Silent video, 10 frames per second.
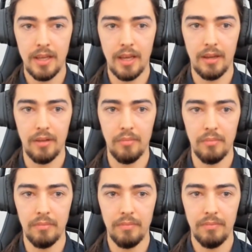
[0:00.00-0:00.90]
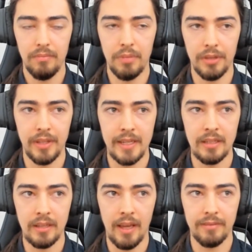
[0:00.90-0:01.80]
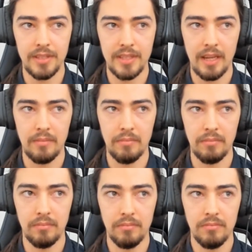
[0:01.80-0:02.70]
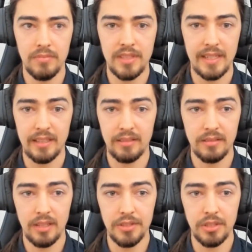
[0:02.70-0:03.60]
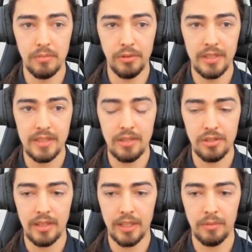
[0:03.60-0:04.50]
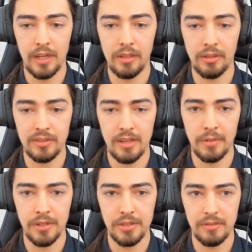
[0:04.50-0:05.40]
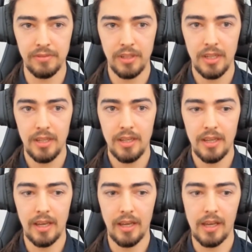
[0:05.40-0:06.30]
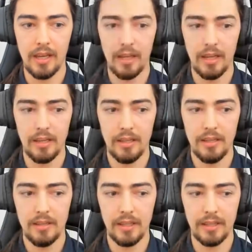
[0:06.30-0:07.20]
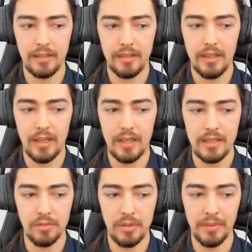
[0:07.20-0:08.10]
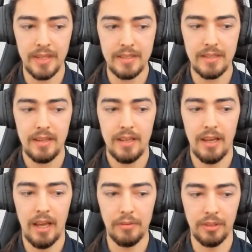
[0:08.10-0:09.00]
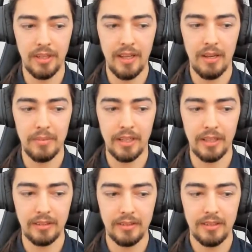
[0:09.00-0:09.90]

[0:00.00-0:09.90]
but that he didn't have the same ceiling as Humanoid, essentially. Like, when I looked at a bunch of like his replays, I would look at it and be like,